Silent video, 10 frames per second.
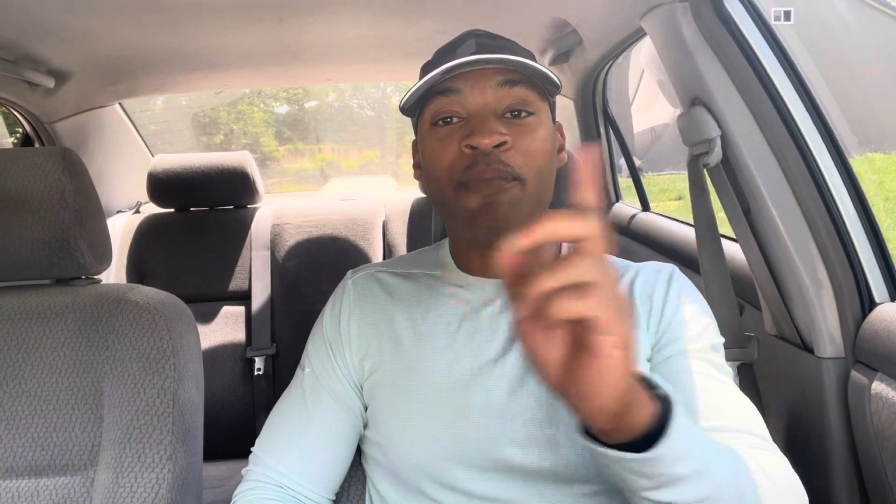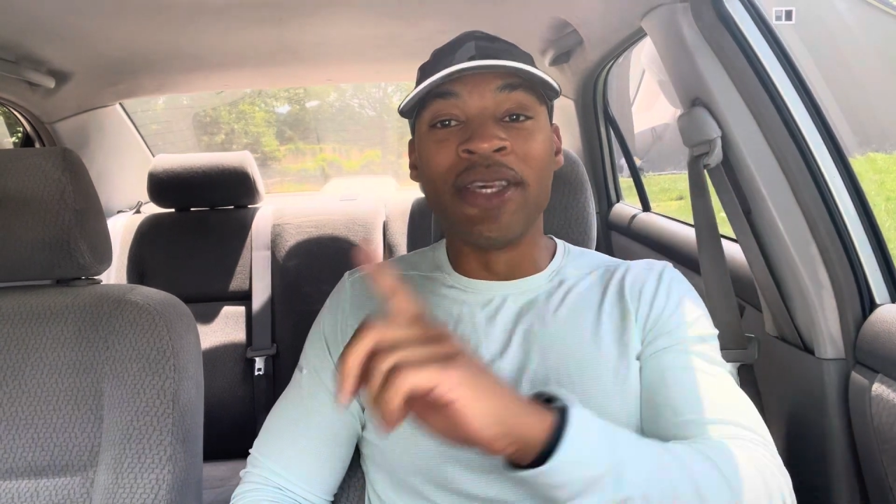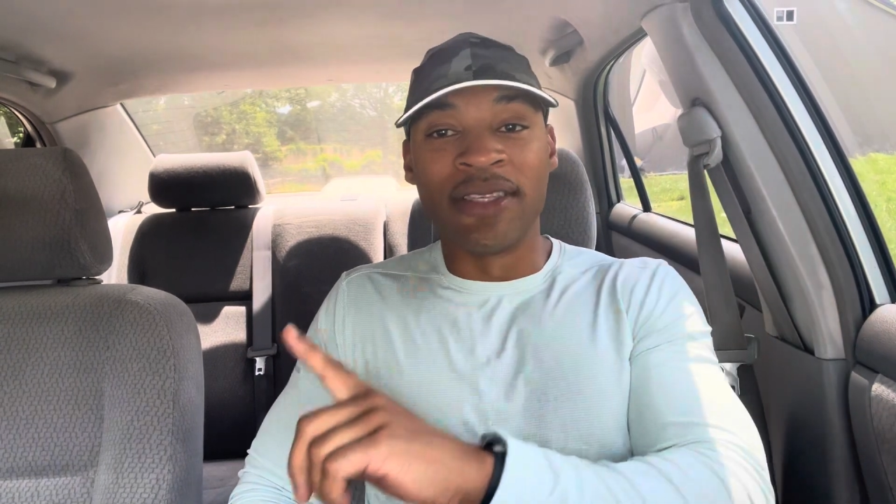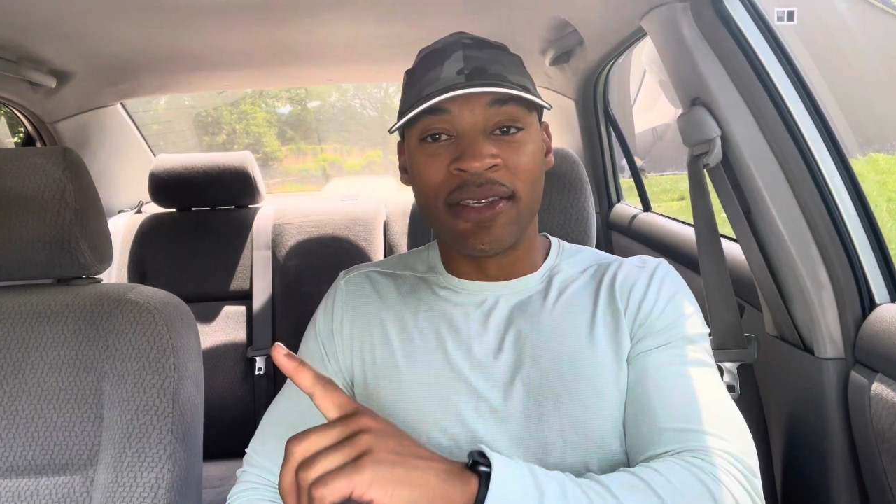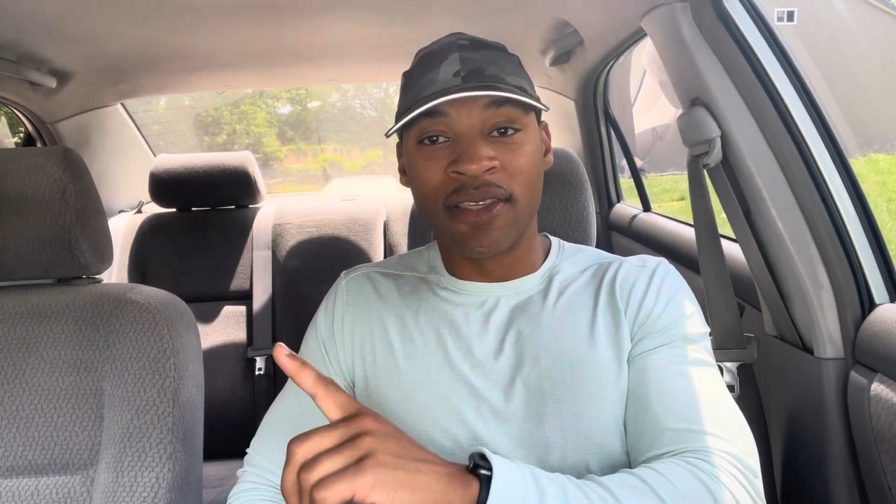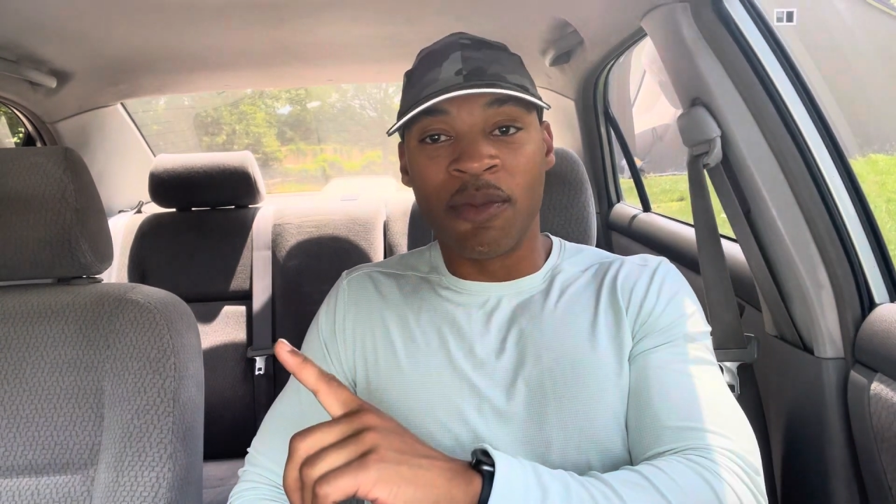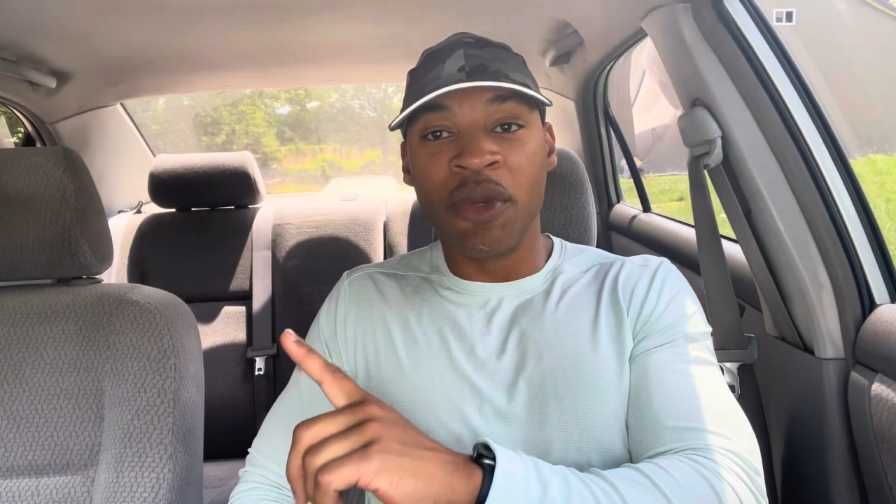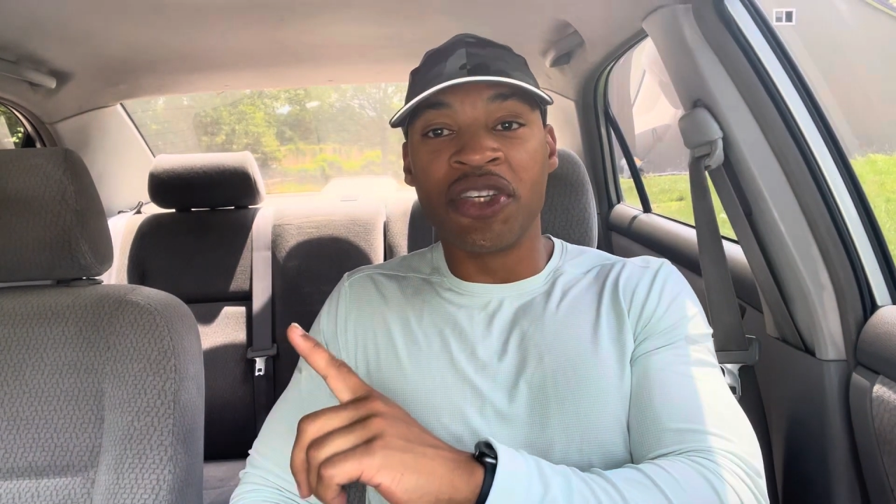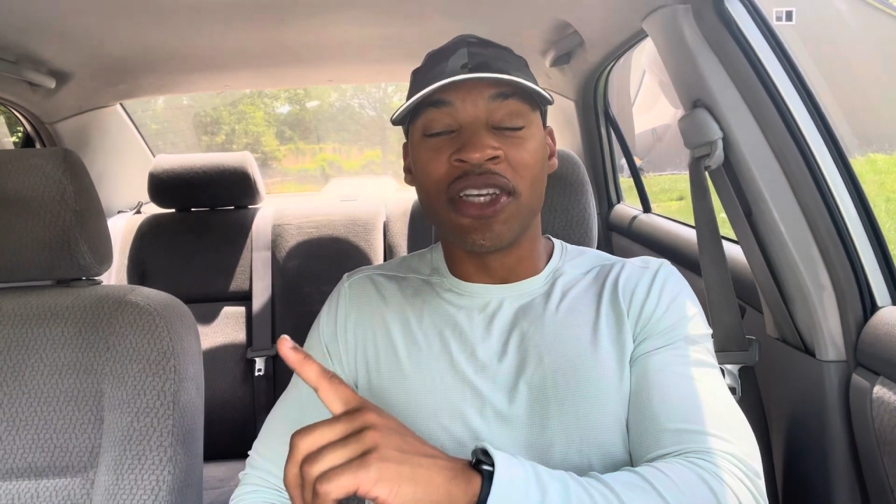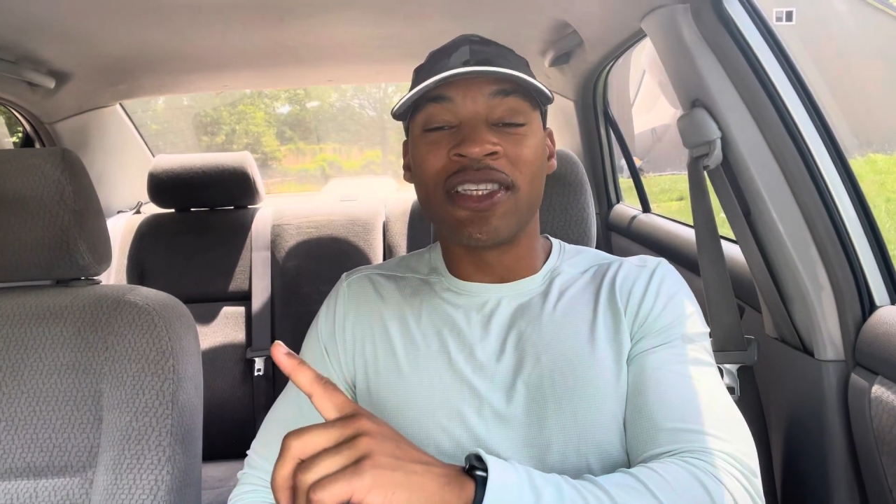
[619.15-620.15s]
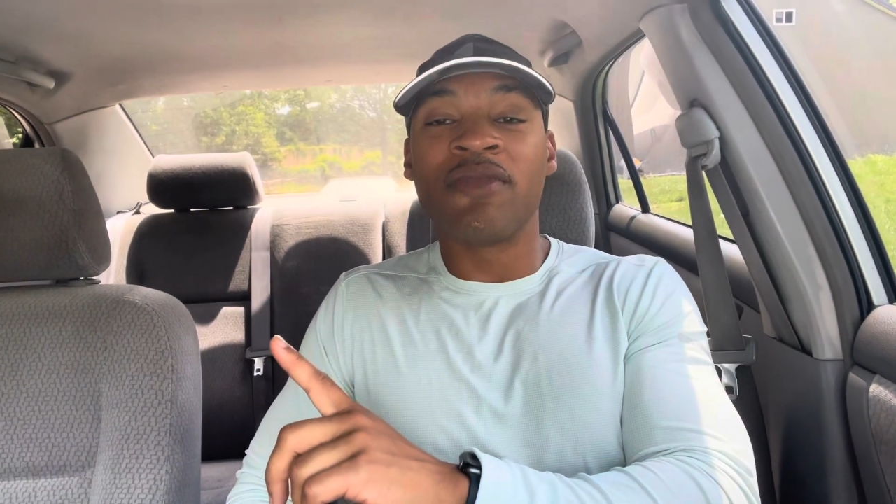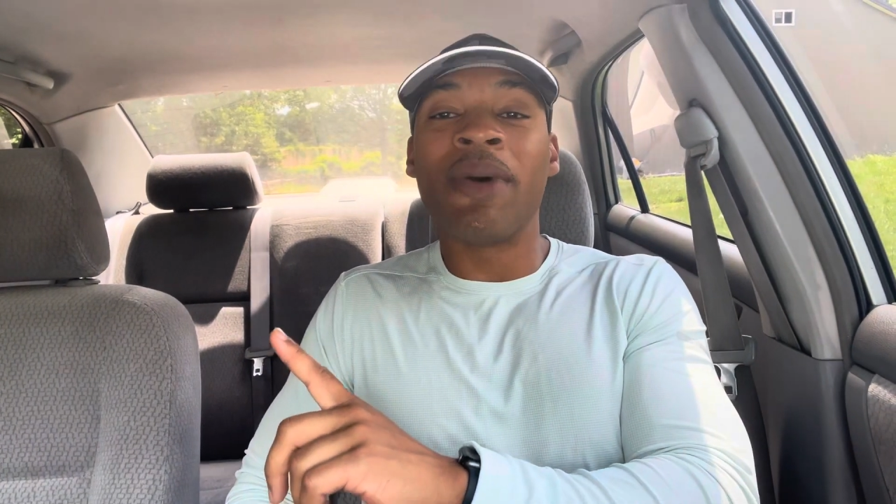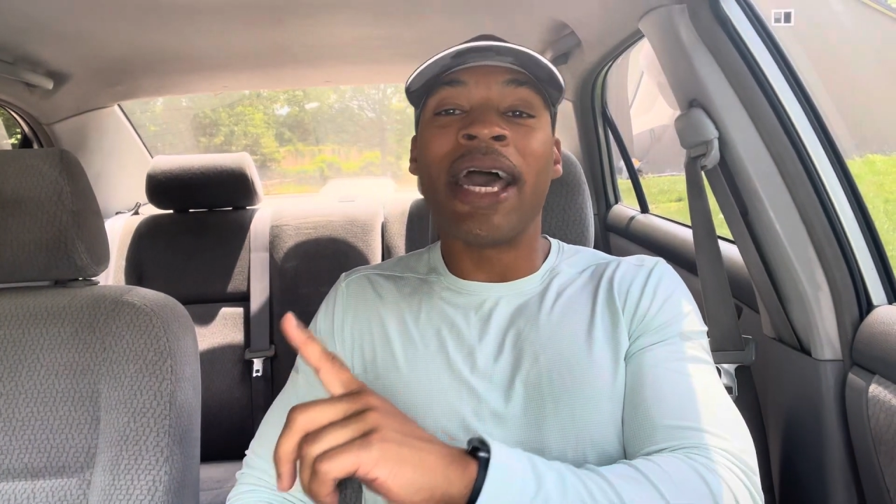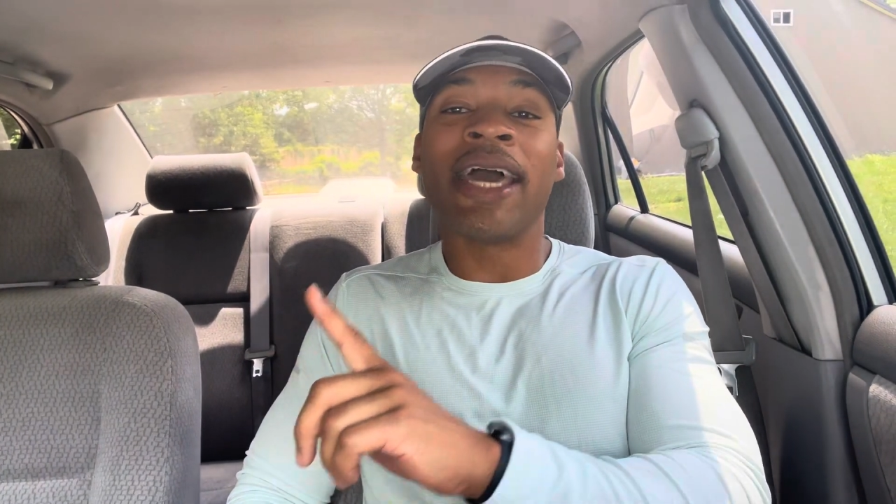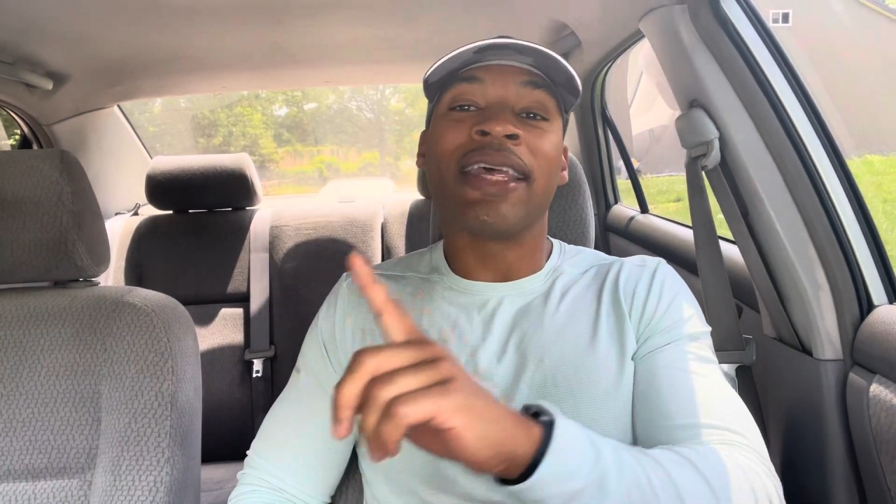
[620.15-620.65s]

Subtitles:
business can be just as bad